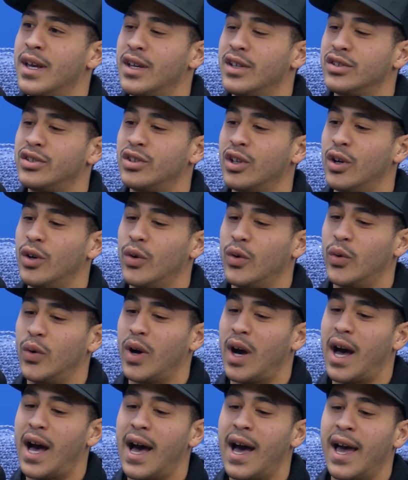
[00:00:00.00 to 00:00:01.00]
So
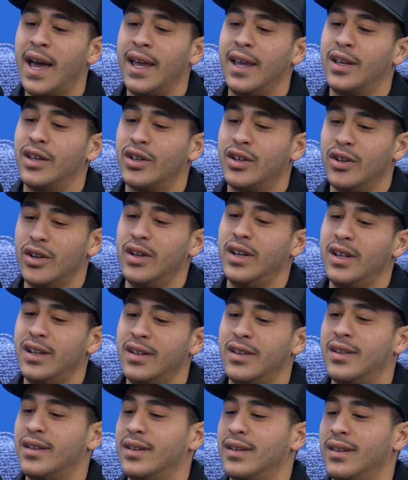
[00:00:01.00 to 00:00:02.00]
I
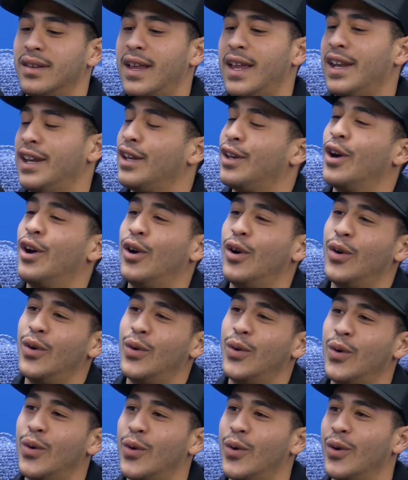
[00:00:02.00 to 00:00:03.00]
couldn't let it
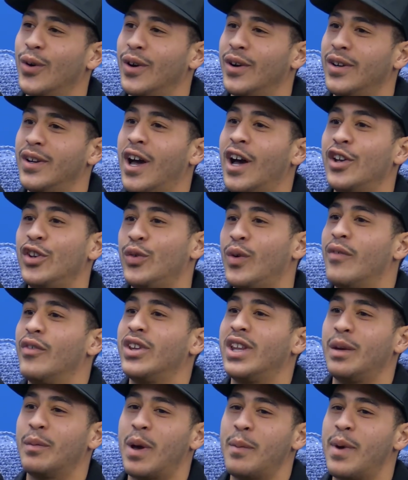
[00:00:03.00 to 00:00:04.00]
go or not do
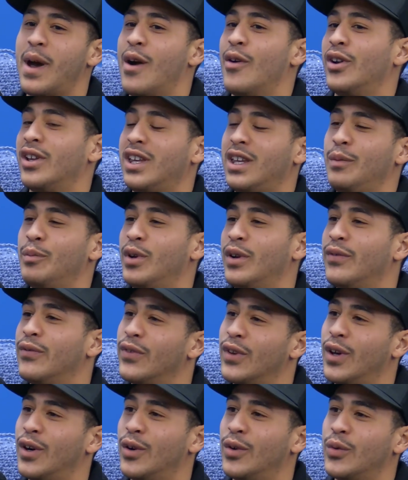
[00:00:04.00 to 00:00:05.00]
everything in my power to keep it
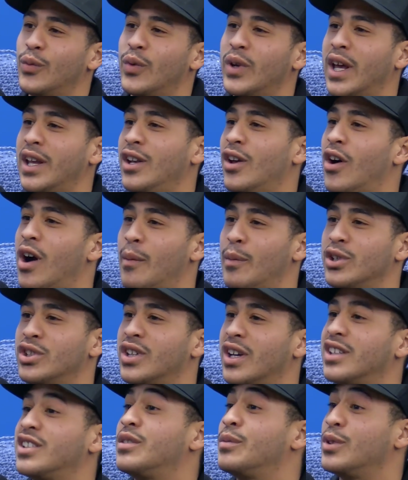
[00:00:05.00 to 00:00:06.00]
afloat when I know how much
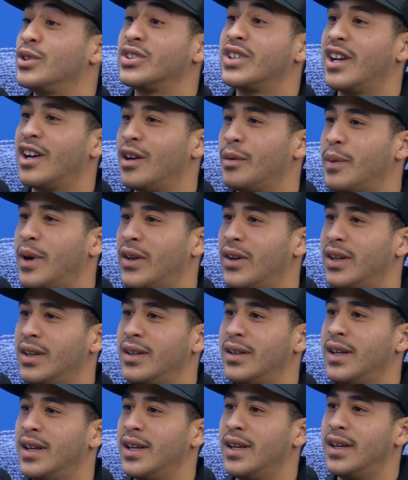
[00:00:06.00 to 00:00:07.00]
customers care about it.
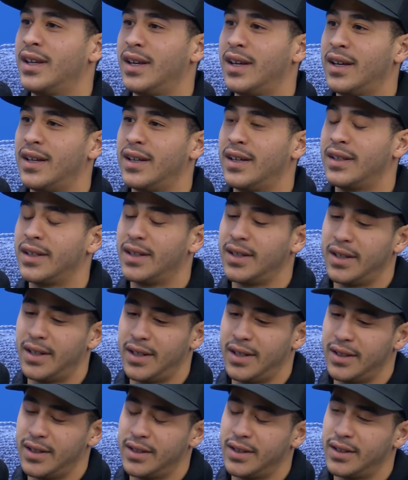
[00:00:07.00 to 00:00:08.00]
Yeah.
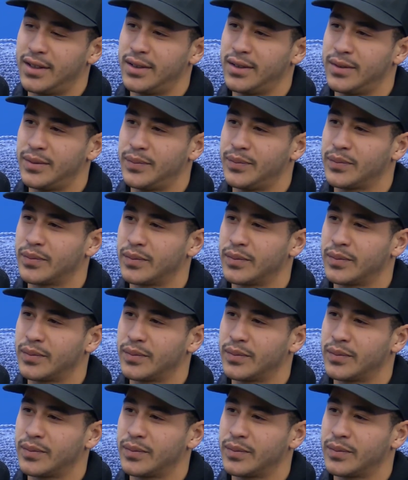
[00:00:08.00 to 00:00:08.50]
Yeah.